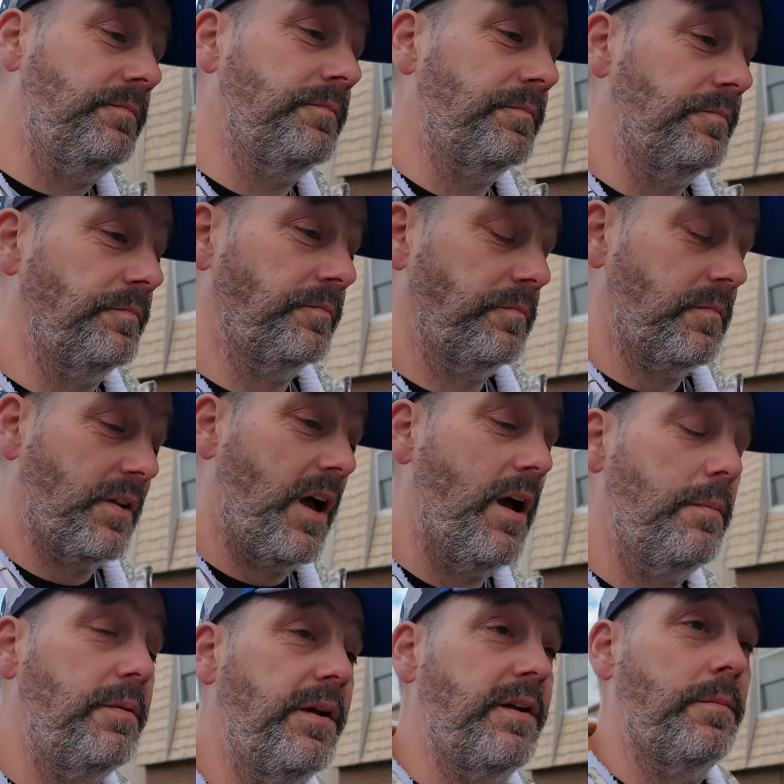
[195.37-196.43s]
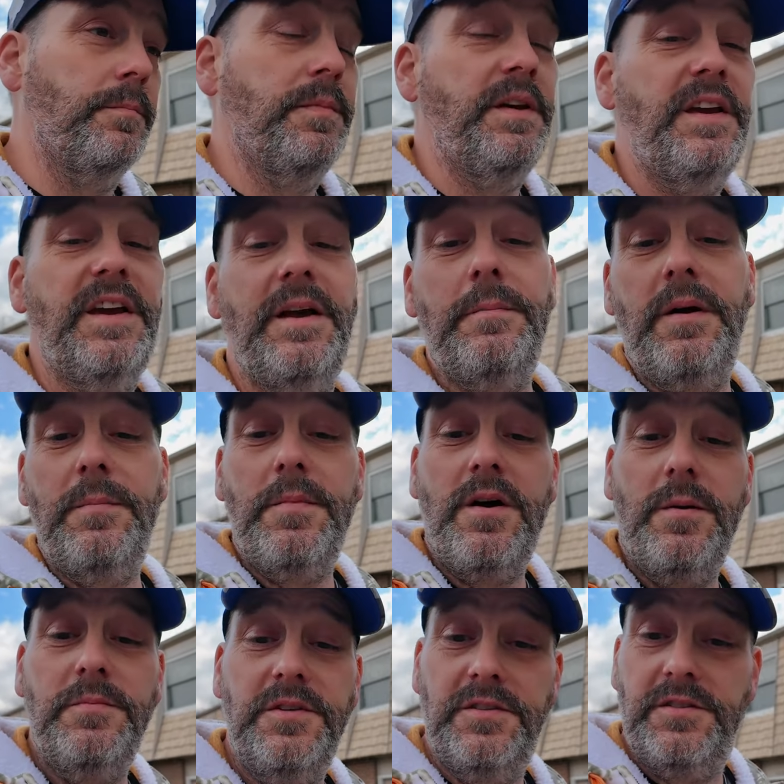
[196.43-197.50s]
I plan on being at my
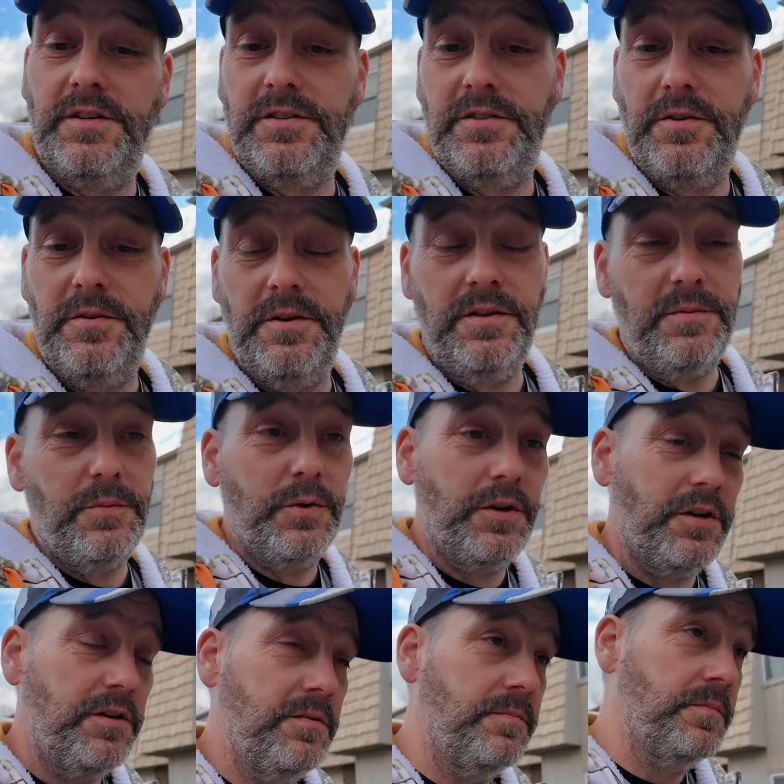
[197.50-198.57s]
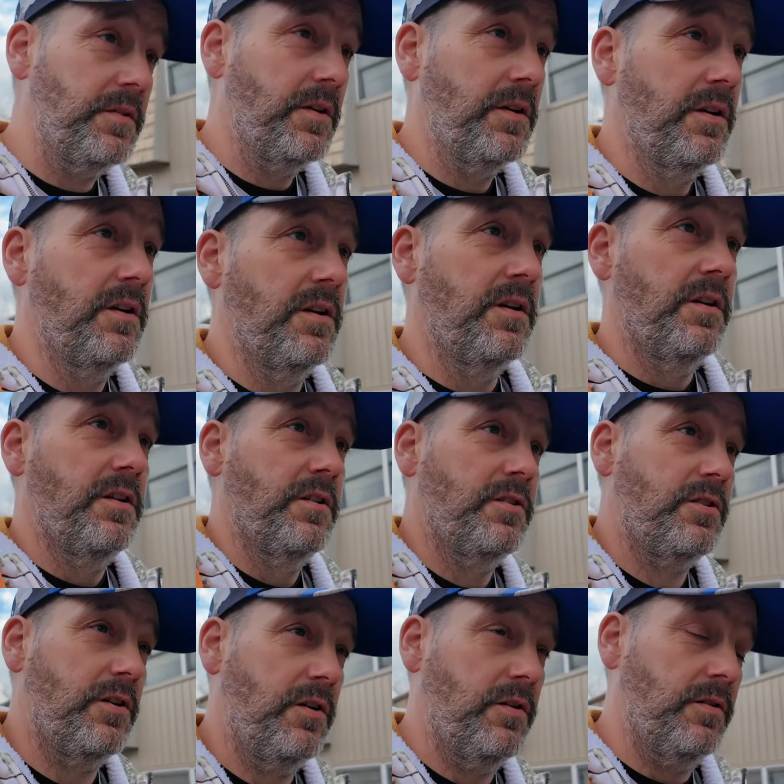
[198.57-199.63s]
mom's at 6.30 in the morning.
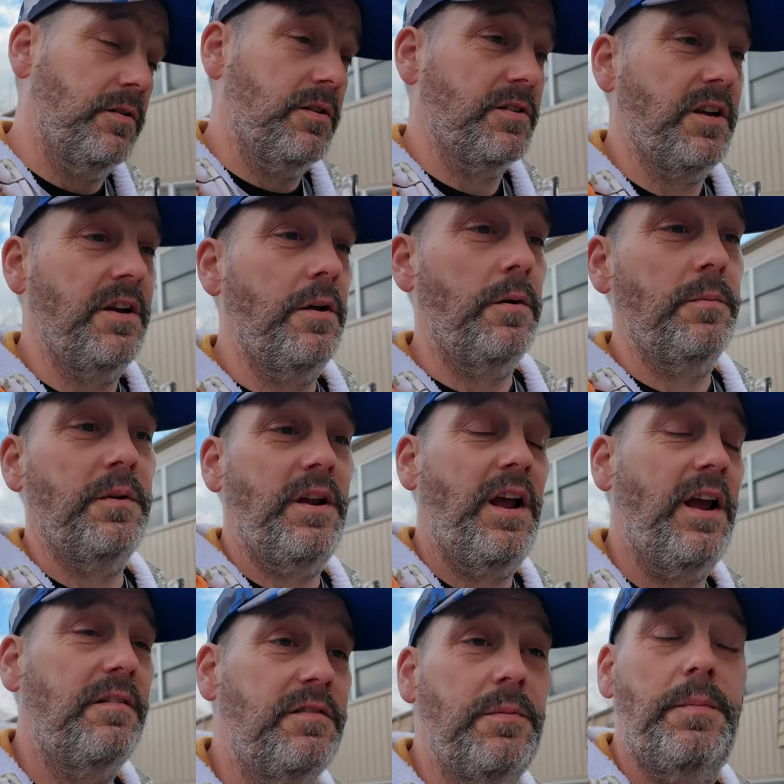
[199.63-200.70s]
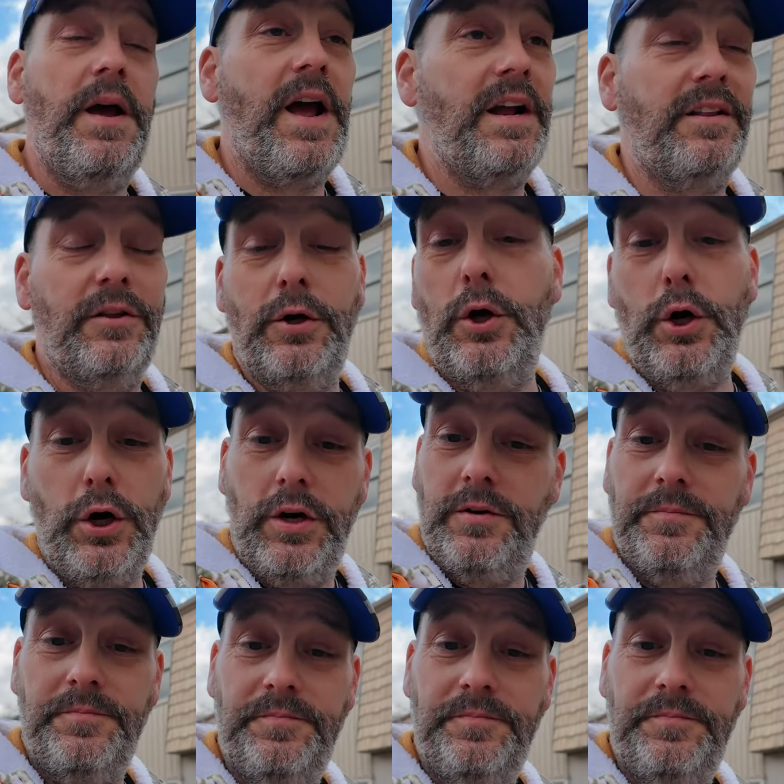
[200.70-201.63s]
So, because I know I'm going to have to pack the car.